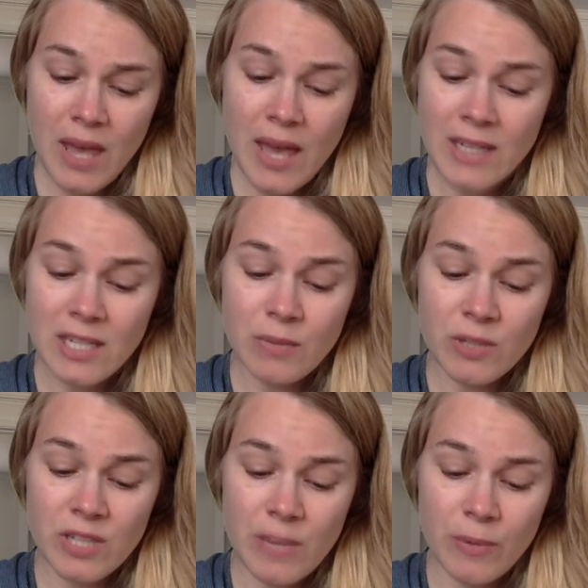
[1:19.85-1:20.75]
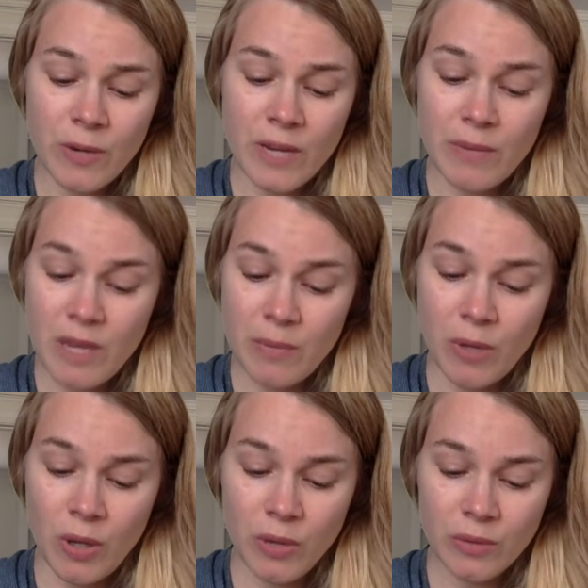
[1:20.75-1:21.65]
and he will separate
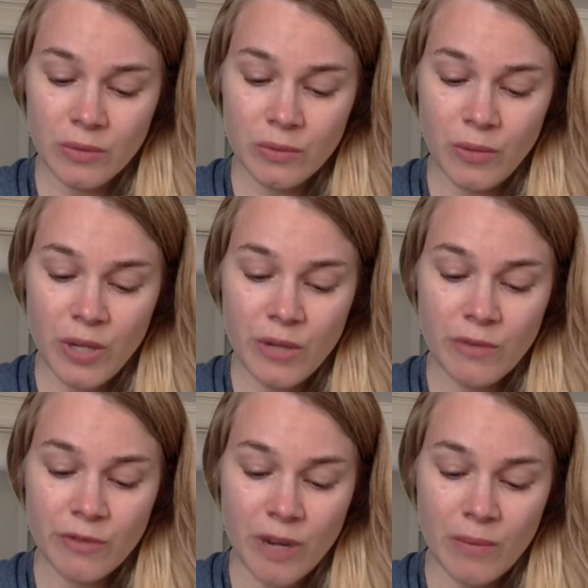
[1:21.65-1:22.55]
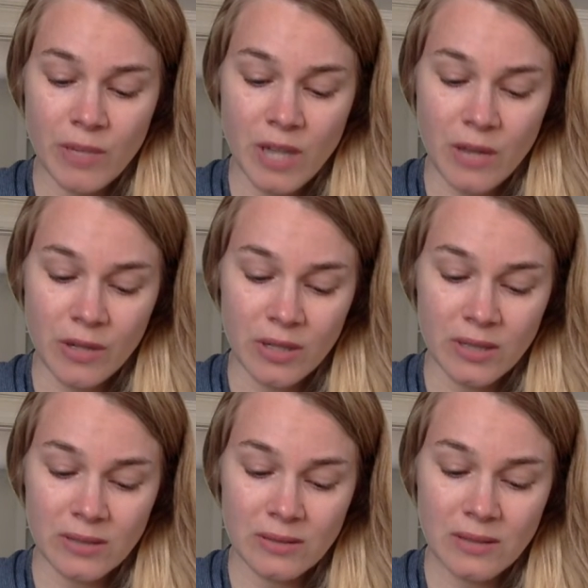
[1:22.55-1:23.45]
people, one from another,